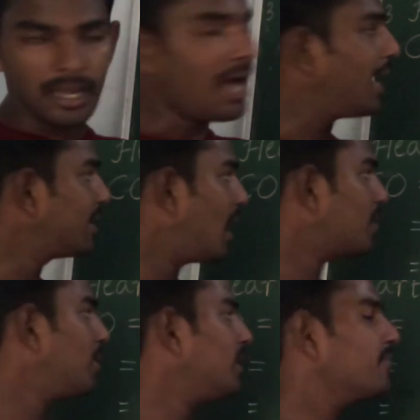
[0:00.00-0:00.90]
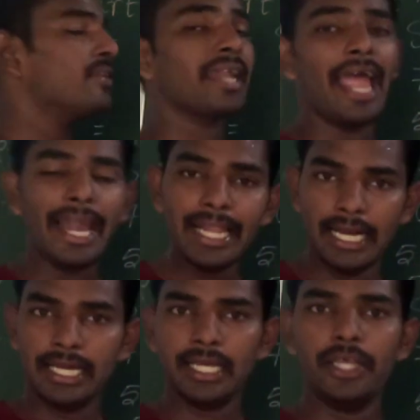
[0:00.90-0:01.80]
and normally for
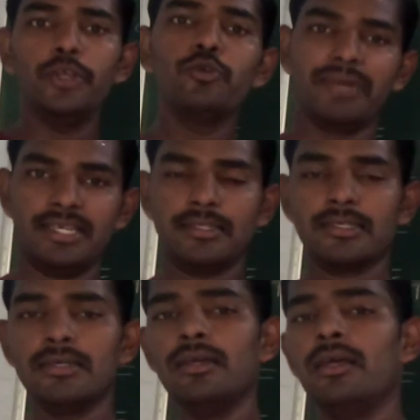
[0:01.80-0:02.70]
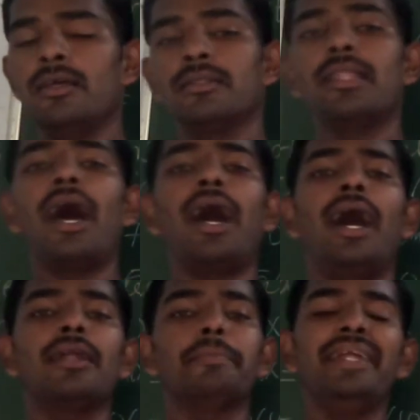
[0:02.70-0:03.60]
adult humans the
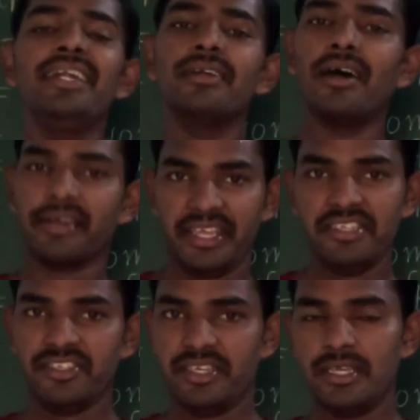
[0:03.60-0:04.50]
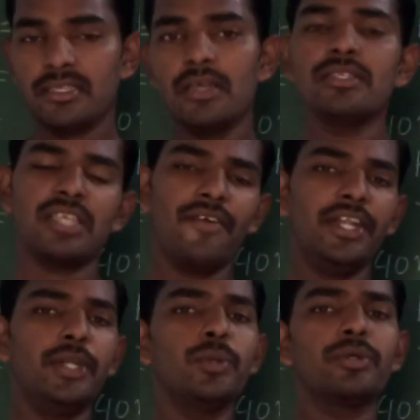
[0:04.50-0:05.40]
heartbeat range is
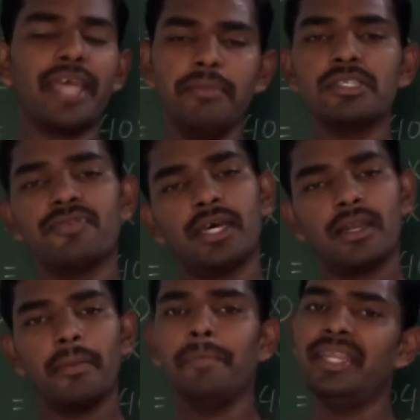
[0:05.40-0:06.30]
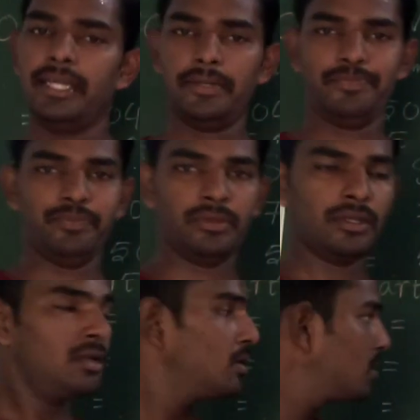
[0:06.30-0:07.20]
72 times per minute.
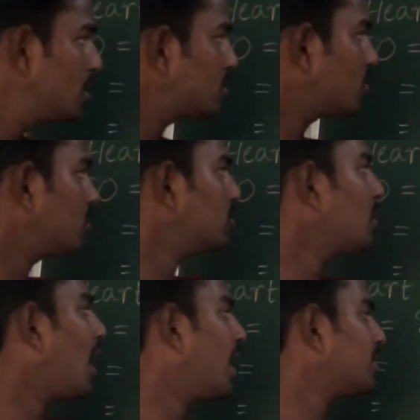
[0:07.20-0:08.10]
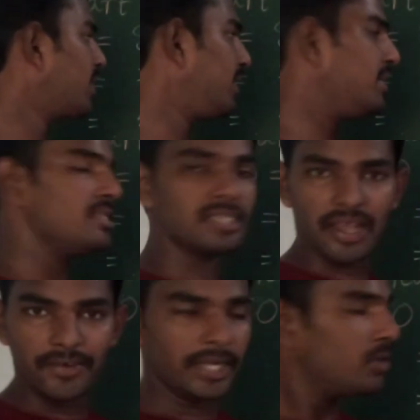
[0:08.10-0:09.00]
So heart rate is
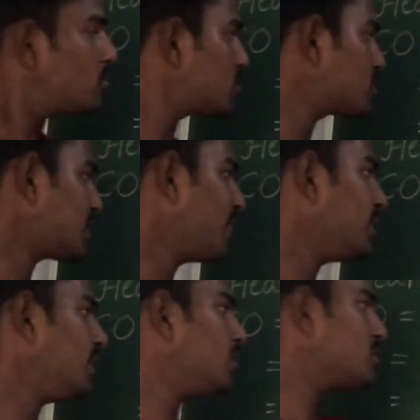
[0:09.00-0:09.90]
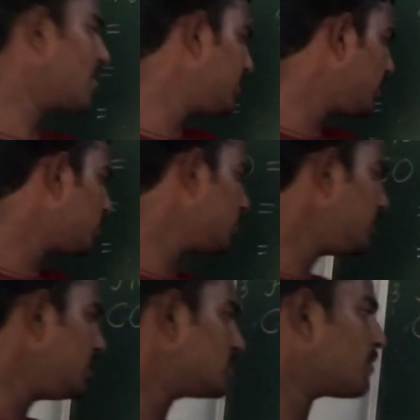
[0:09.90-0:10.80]
72. So 70 into 72
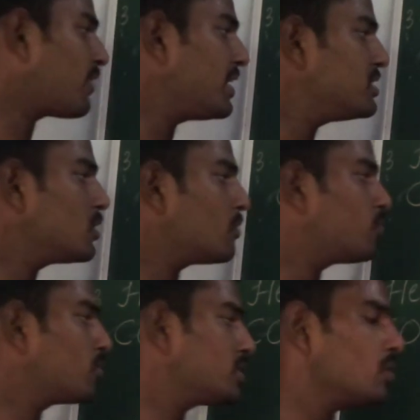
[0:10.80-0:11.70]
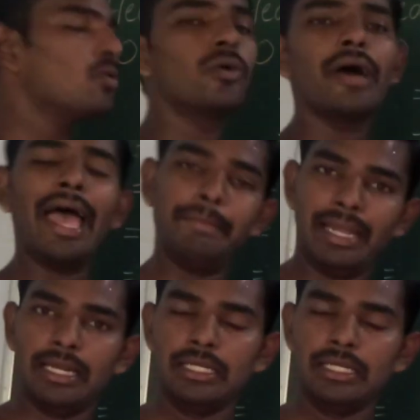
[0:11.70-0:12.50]
is 5040 ml.